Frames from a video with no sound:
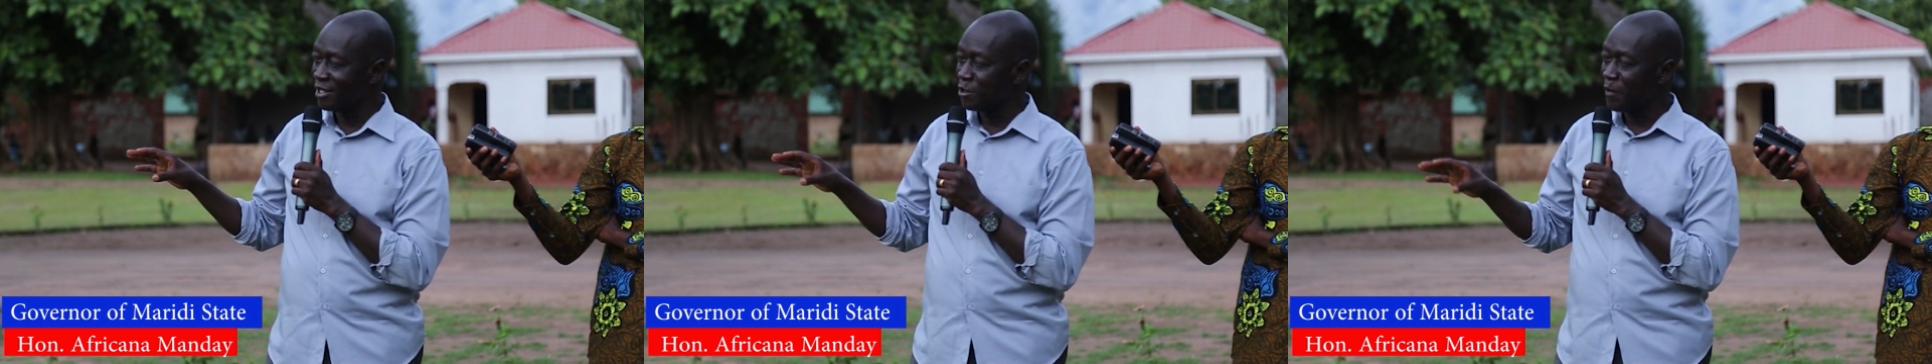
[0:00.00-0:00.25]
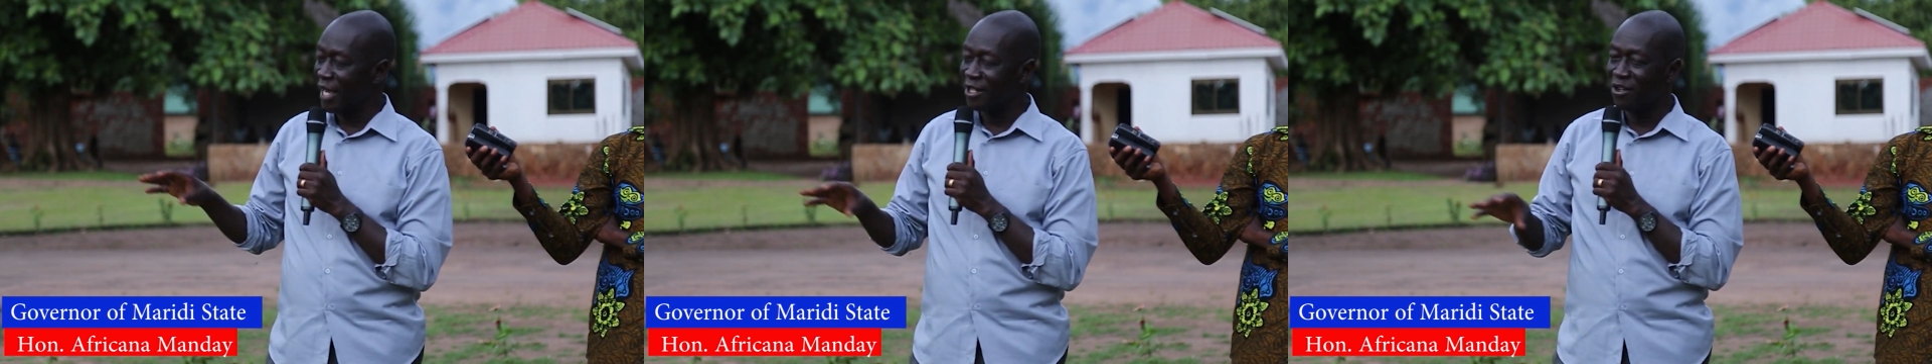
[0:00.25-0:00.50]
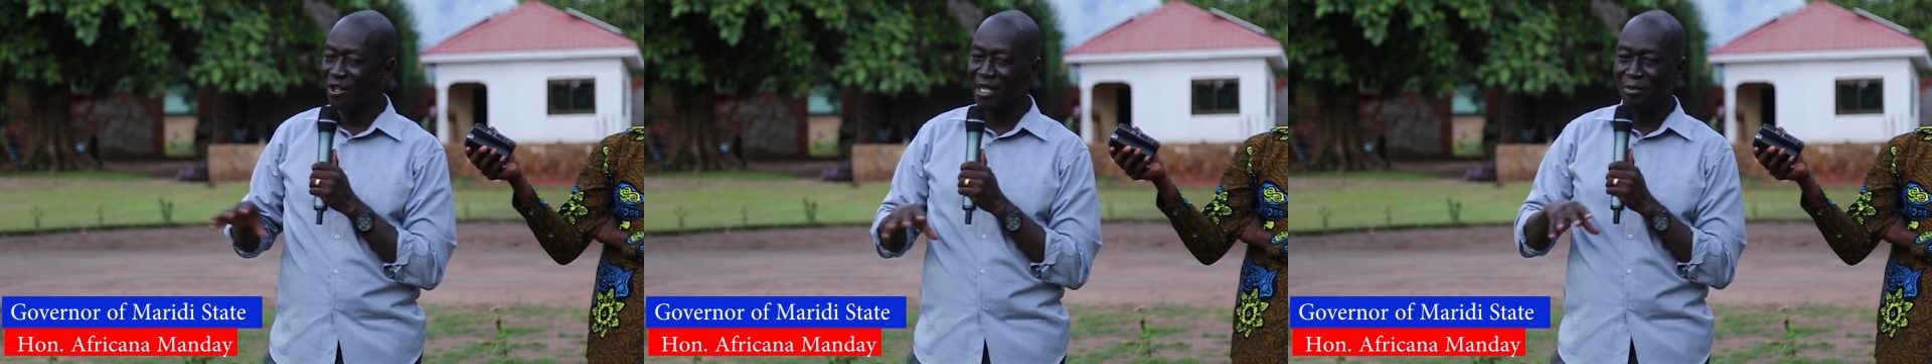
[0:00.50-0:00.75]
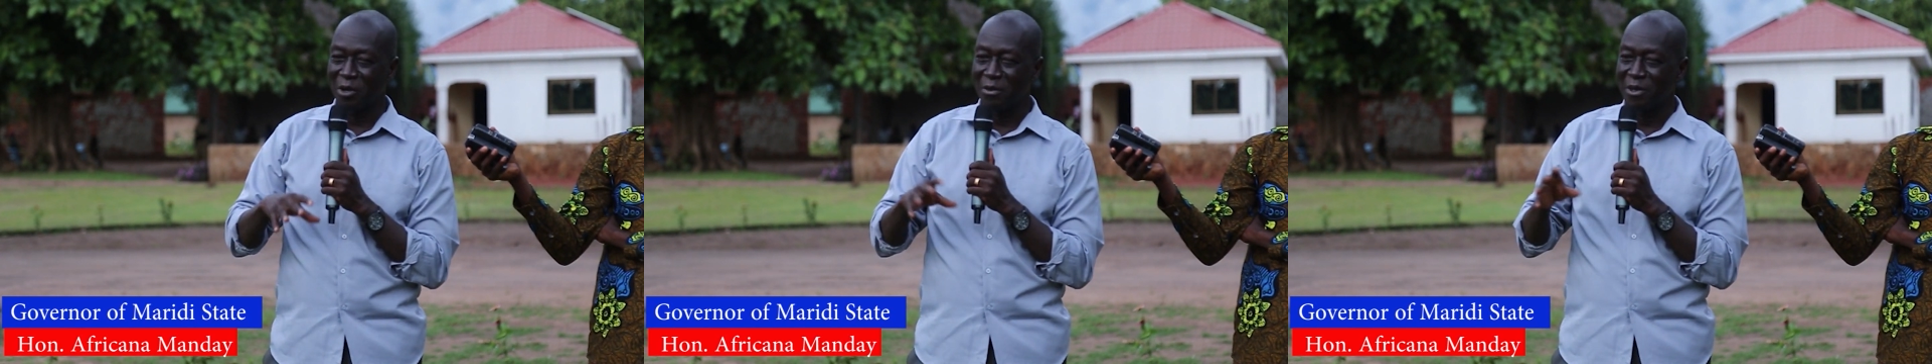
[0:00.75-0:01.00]
despite all
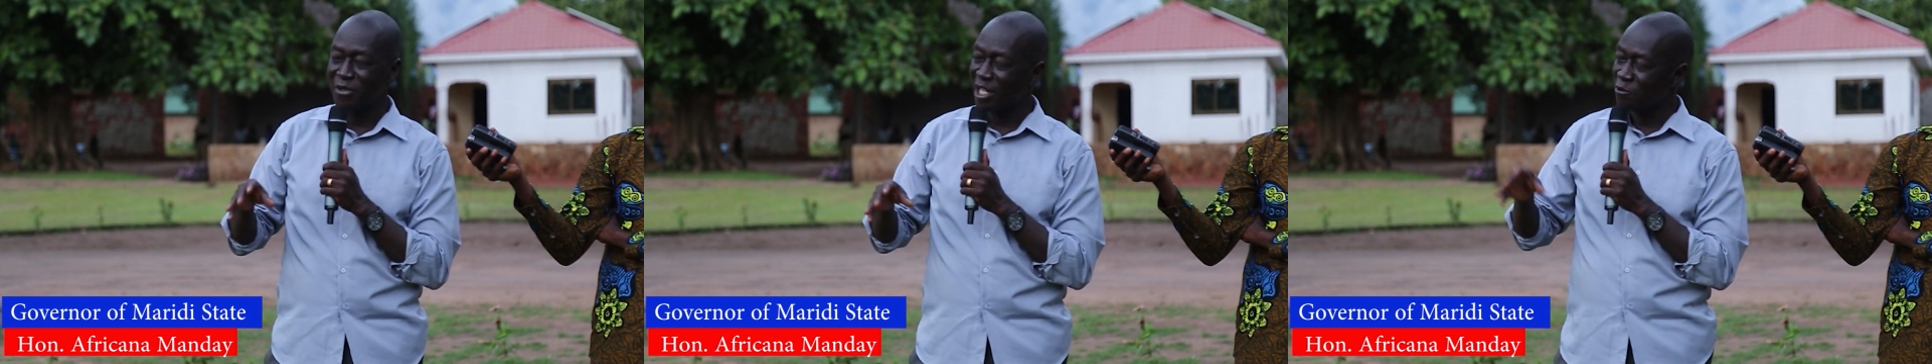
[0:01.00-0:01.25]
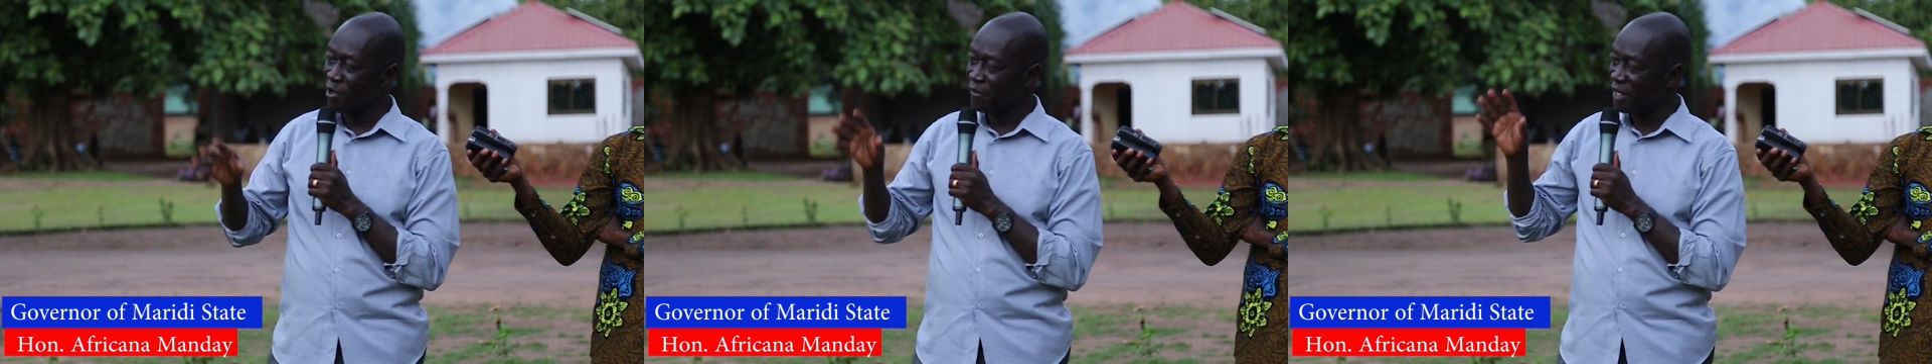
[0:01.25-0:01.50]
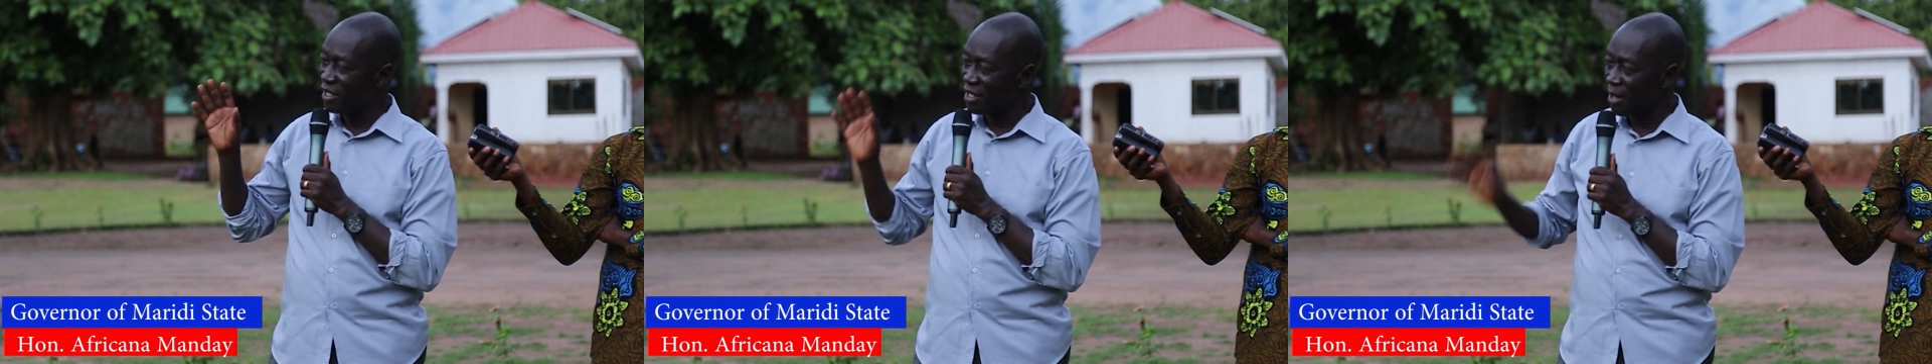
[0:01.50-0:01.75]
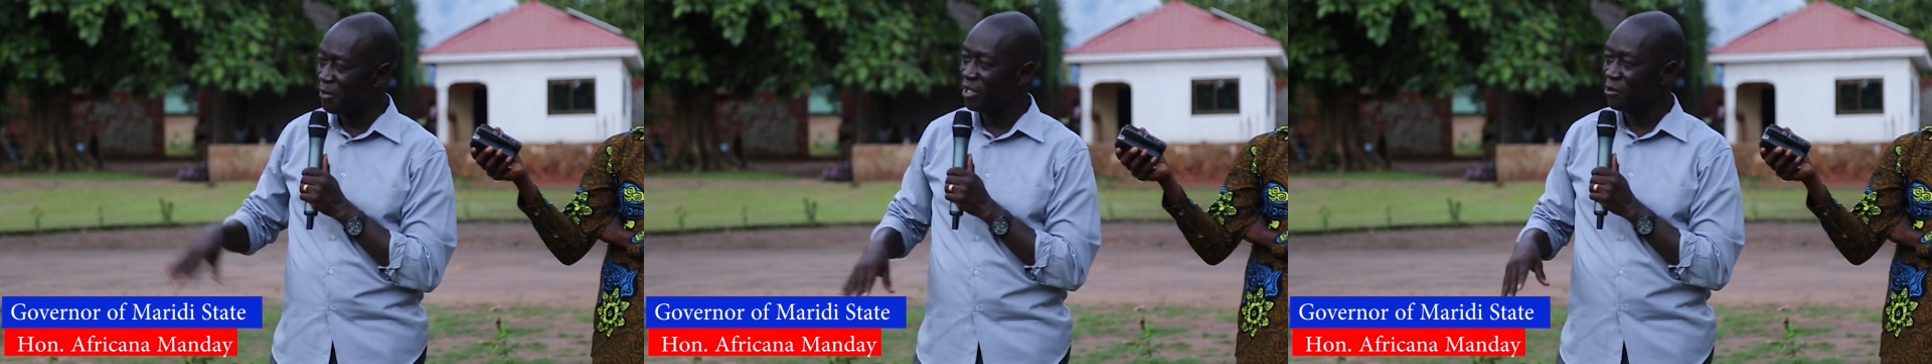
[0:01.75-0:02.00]
the problems that we've been
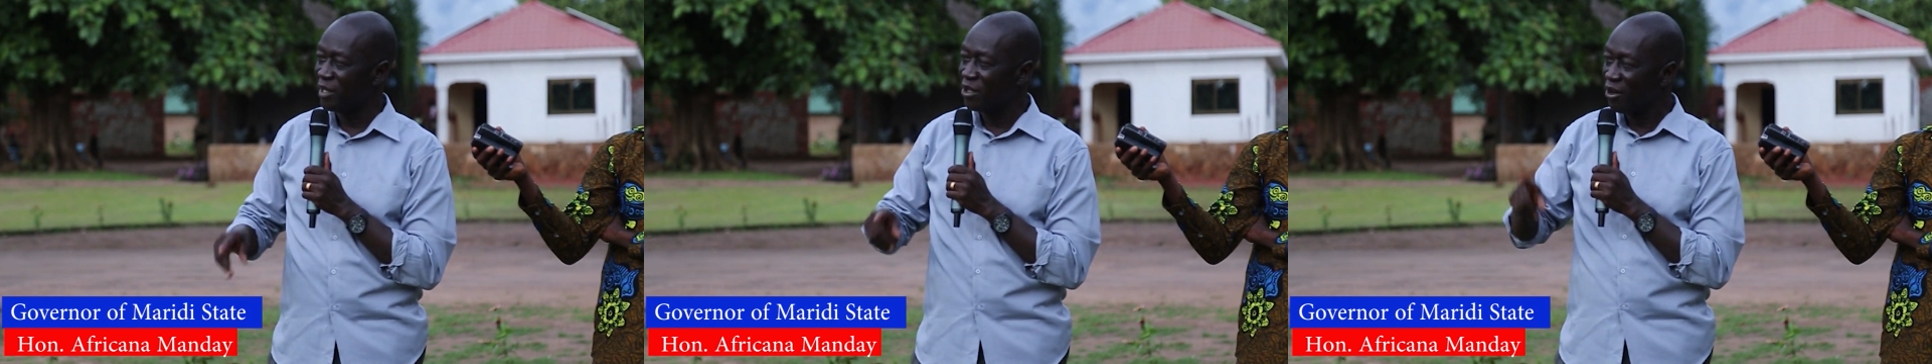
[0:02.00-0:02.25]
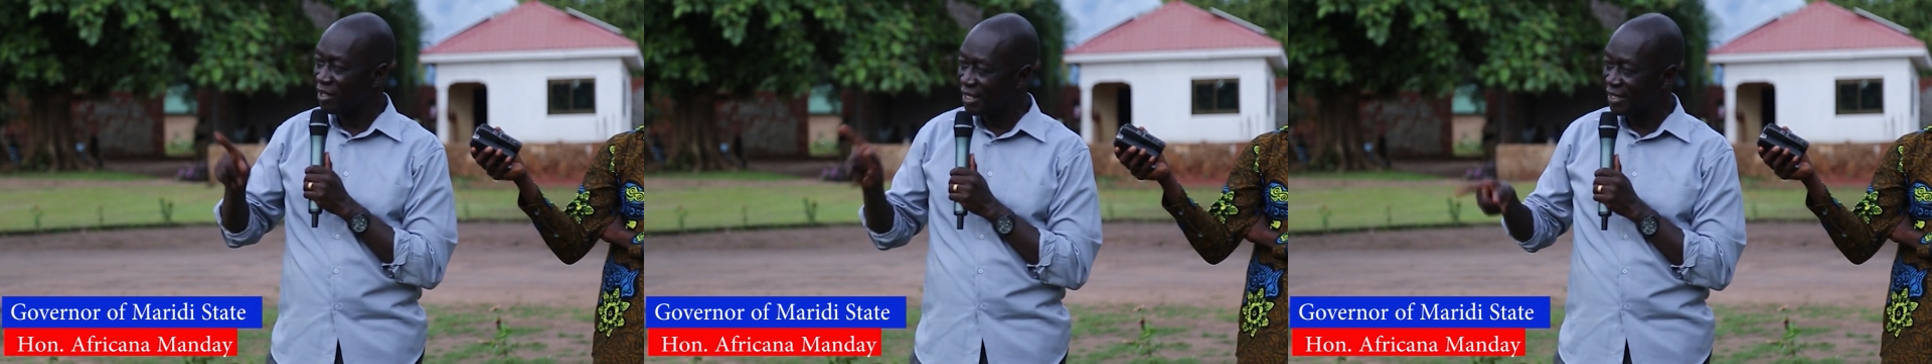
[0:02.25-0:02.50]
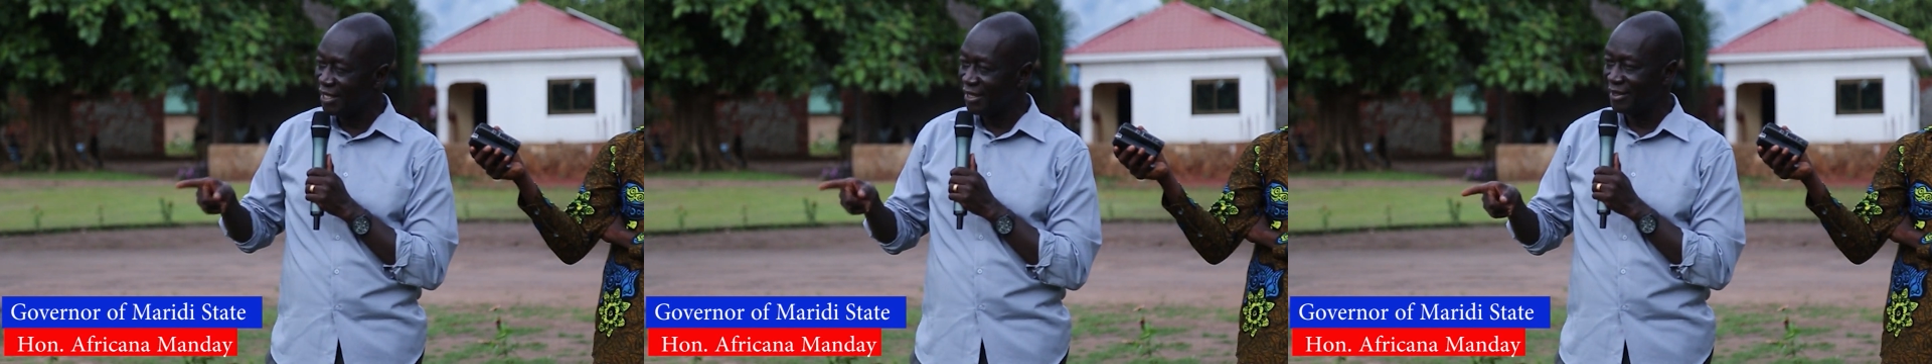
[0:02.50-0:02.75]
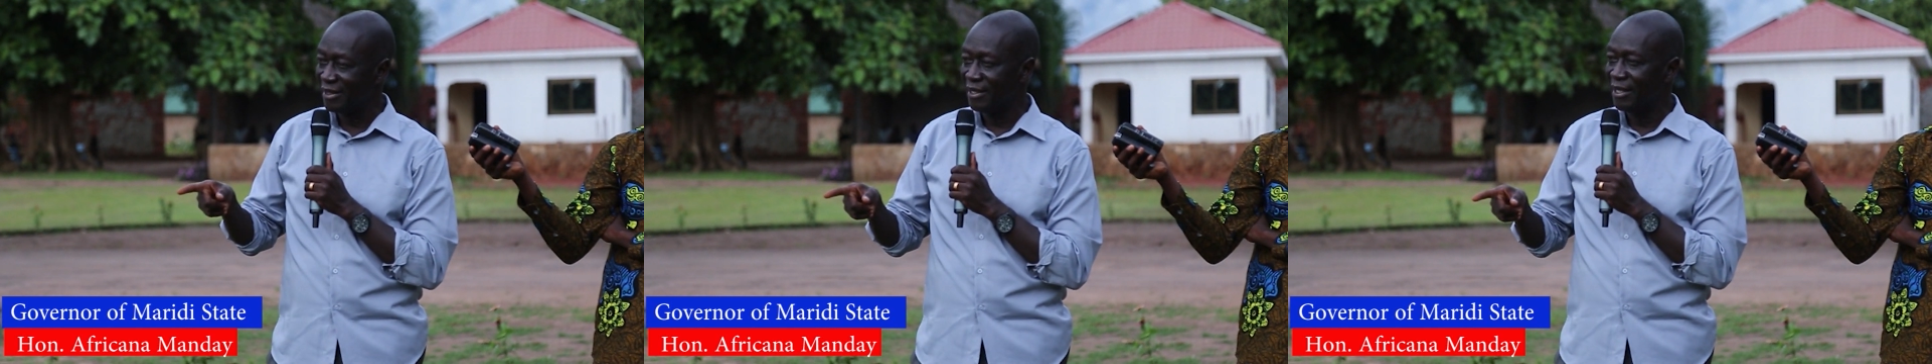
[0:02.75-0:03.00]
grappling with all these
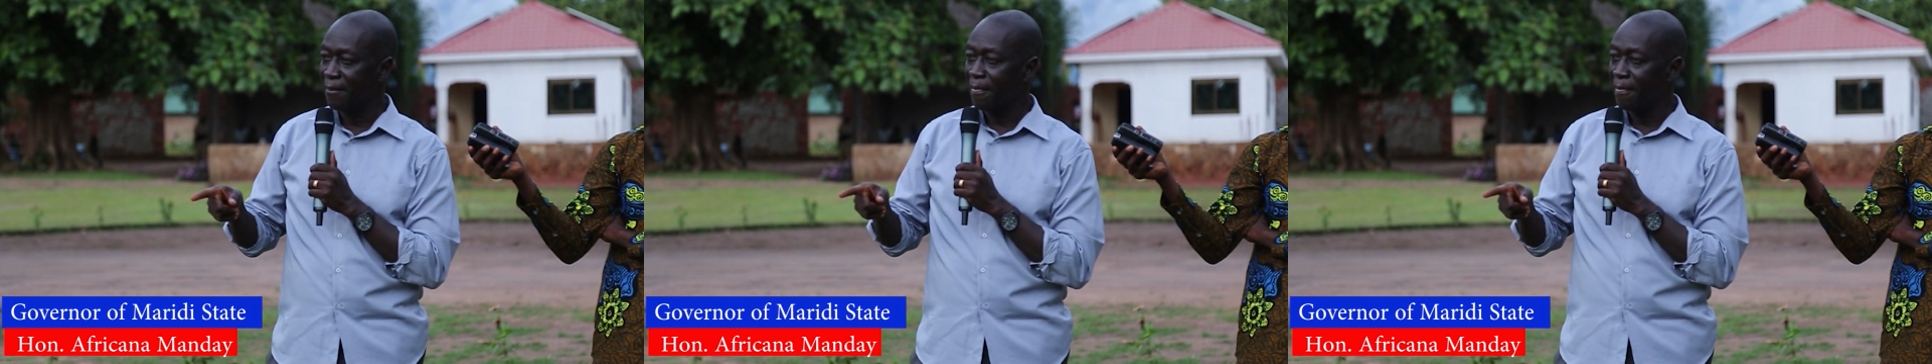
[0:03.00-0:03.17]
years,